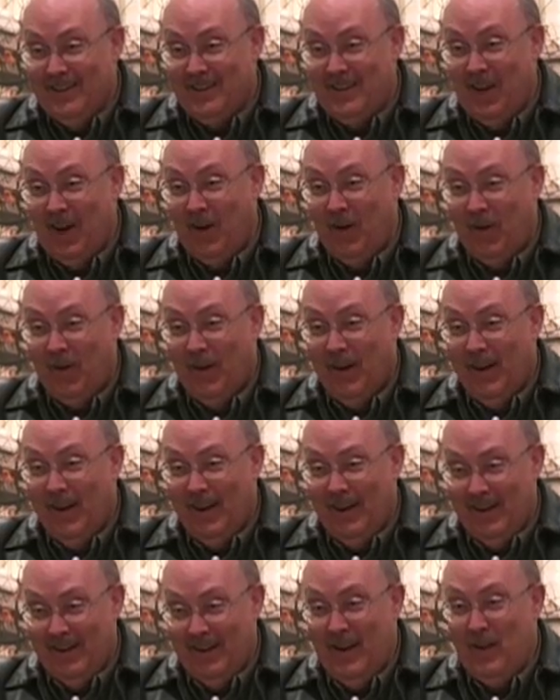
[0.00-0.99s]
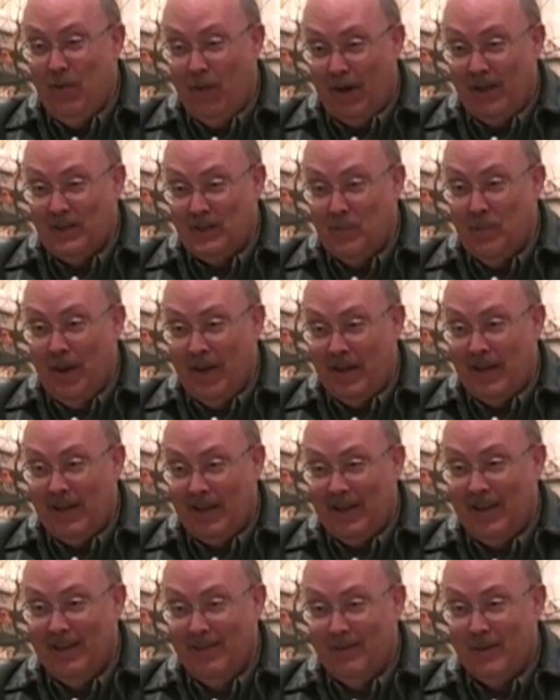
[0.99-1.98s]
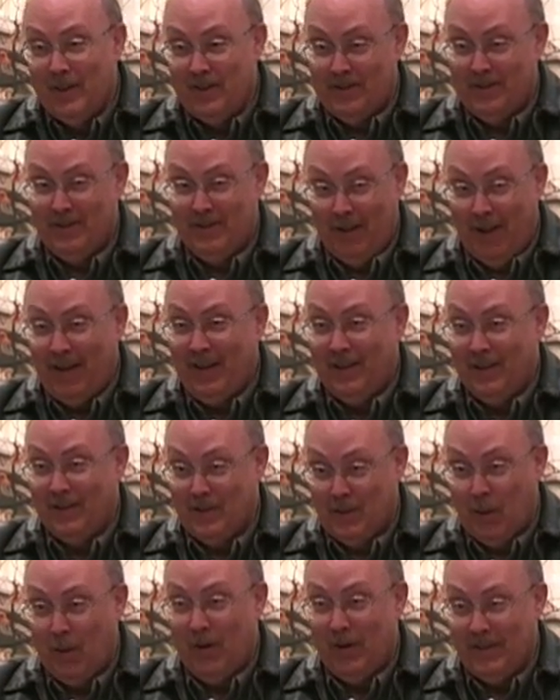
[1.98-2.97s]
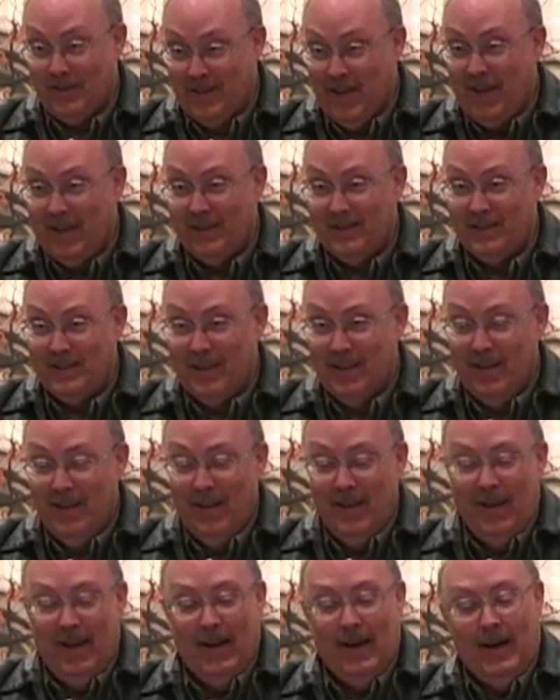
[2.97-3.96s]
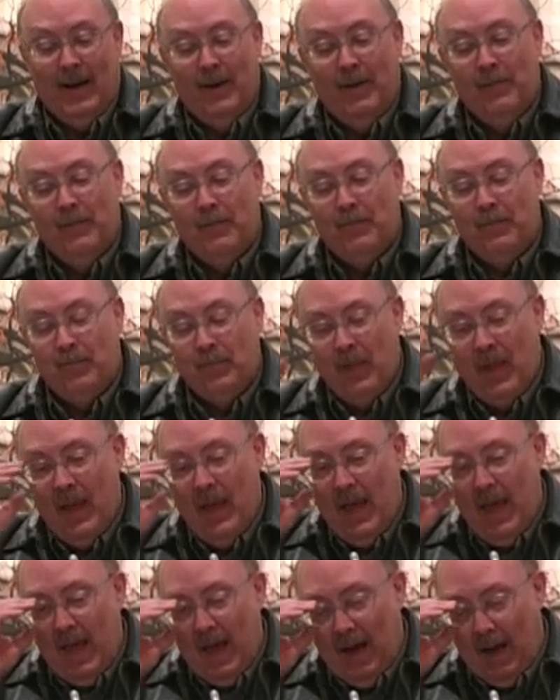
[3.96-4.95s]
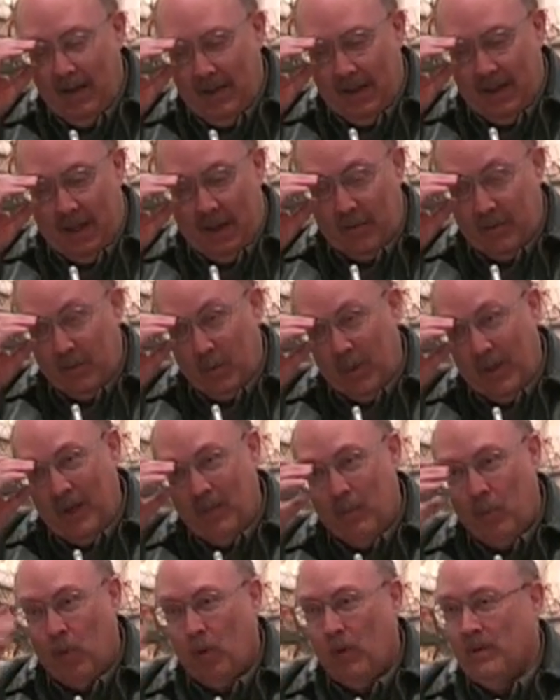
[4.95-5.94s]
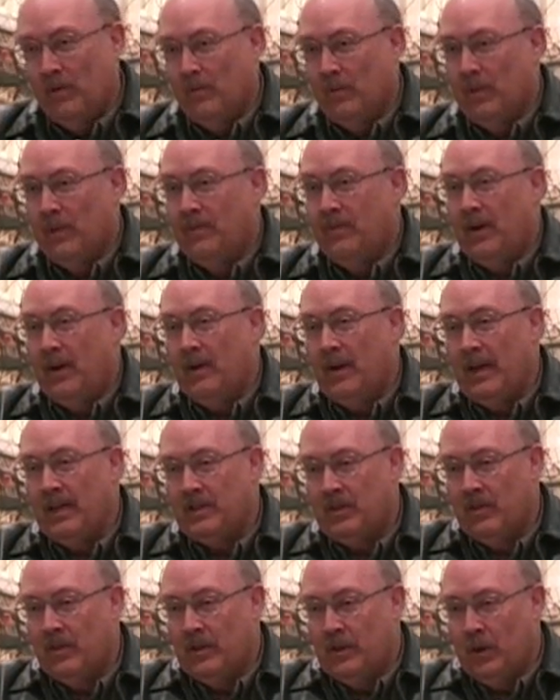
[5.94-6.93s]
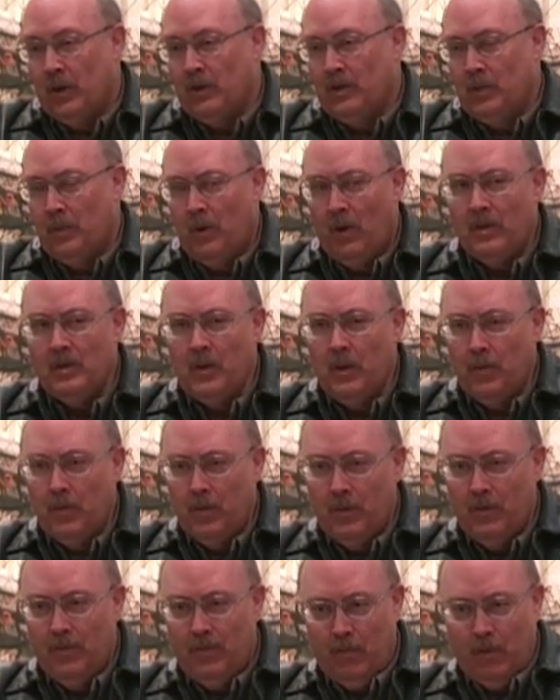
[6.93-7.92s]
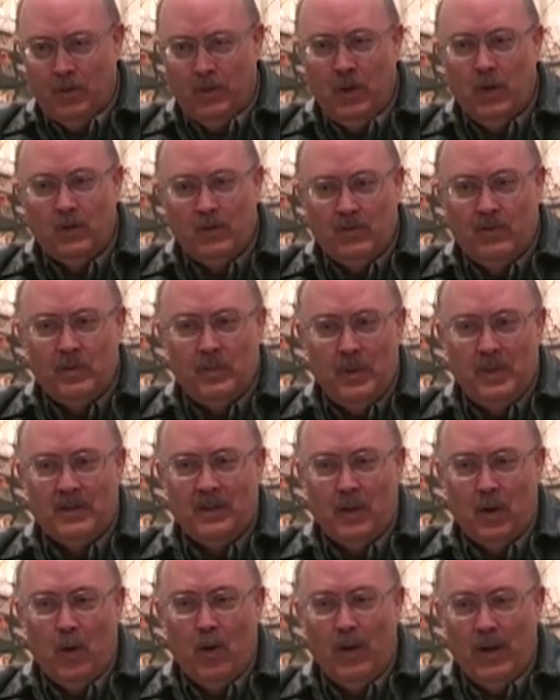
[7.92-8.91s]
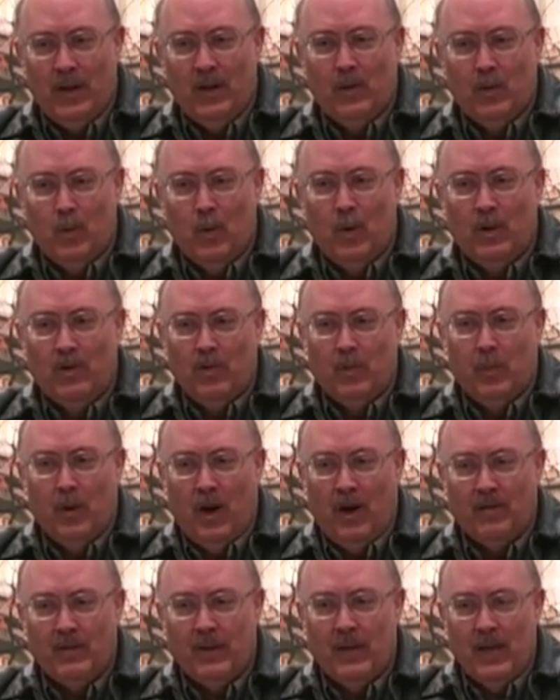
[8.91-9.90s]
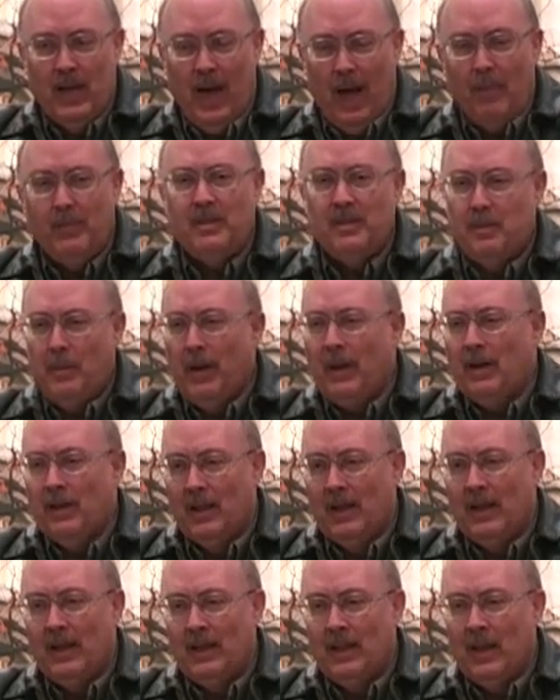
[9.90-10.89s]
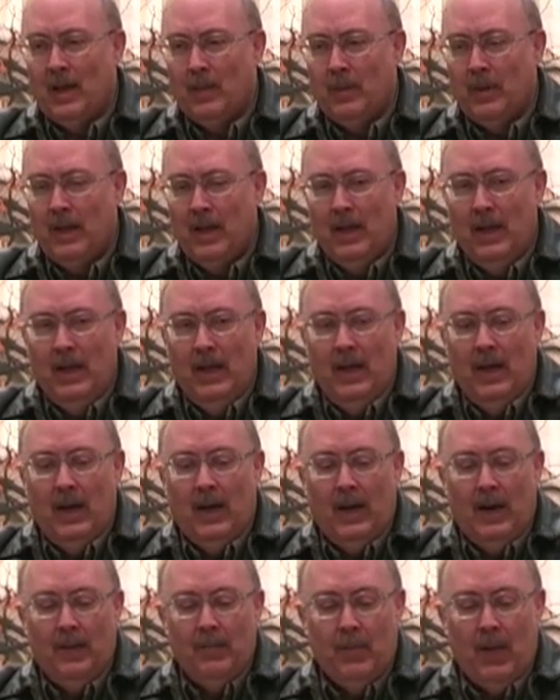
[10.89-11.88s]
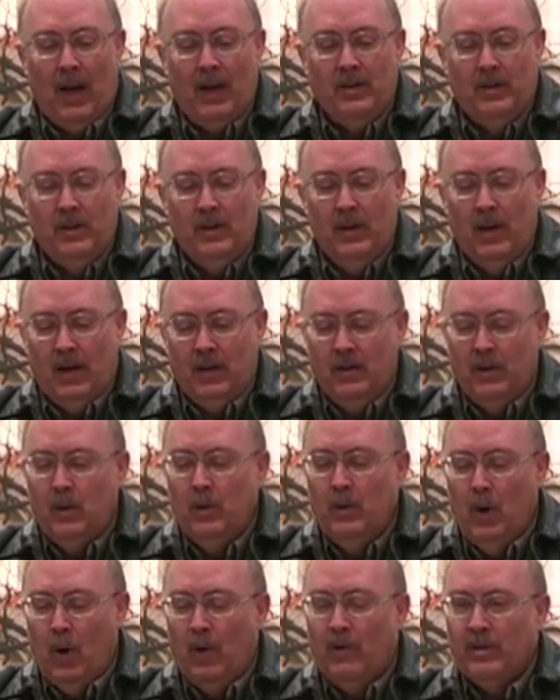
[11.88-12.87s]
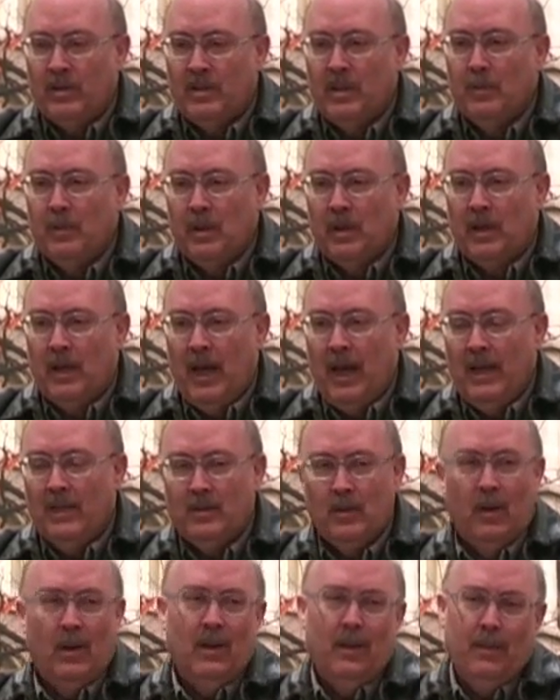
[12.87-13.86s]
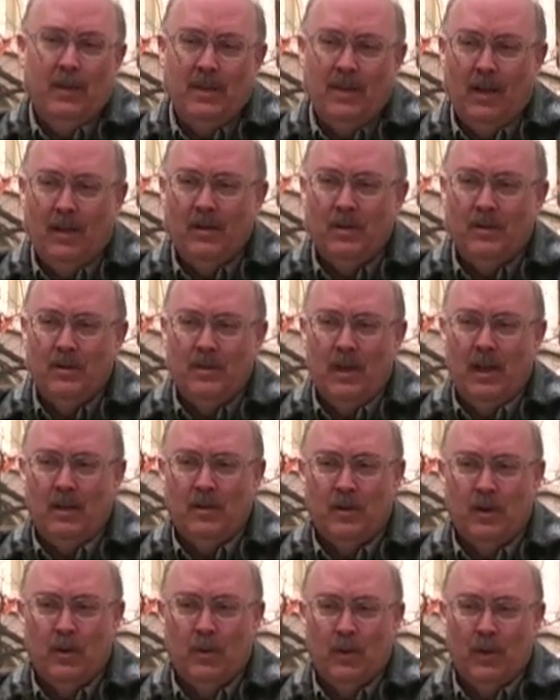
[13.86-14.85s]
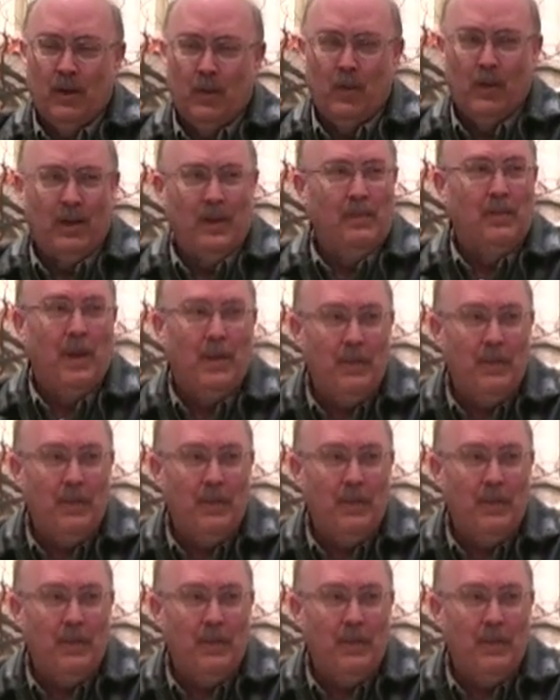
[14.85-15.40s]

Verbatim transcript: So Nephites made it, just like the story says. Um, and I think that was really important for the foundation of the church, but also for, for Joseph Smith's mm. growing into the role of a prophet. I'm just speculating there, but um, I, I do know of a similar case. Well, let me tell, you, tell it to you really quickly.